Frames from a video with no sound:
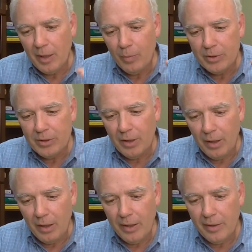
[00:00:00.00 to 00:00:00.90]
that was
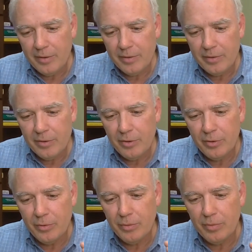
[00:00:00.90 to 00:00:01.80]
linked
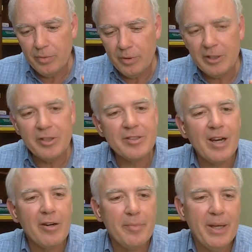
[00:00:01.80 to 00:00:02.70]
to a
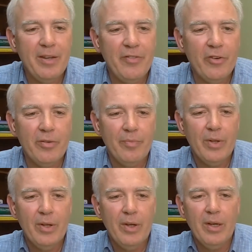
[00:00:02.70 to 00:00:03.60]
desired behavior.
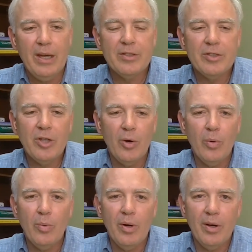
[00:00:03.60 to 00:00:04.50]
And
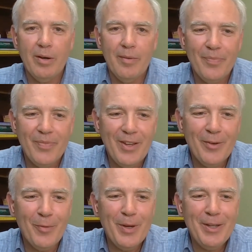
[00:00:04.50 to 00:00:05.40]
so um,
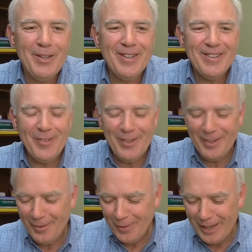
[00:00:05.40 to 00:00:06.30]
we
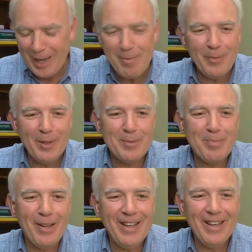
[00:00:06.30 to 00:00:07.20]
we we came up with
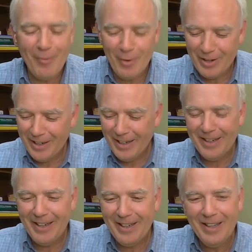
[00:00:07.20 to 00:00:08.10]
this plan where I
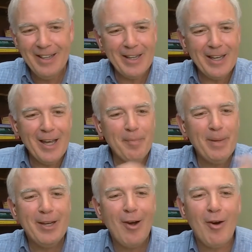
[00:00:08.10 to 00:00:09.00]
had a I got a
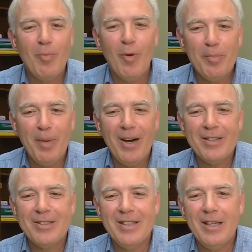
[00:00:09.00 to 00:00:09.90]
big cardboard
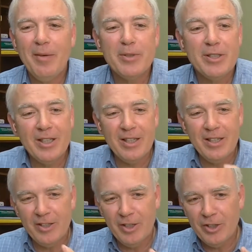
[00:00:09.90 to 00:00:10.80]
box and it was
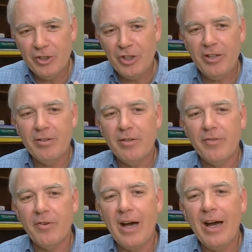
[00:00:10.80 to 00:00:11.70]
the the
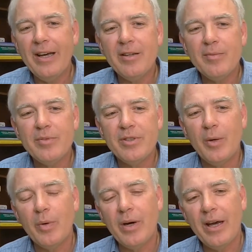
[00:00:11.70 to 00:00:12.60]
jail for items
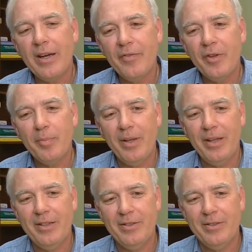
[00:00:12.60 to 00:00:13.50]
that were out of their
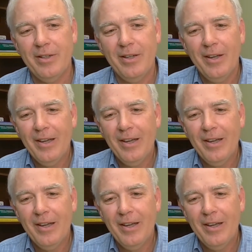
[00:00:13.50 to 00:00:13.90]
place,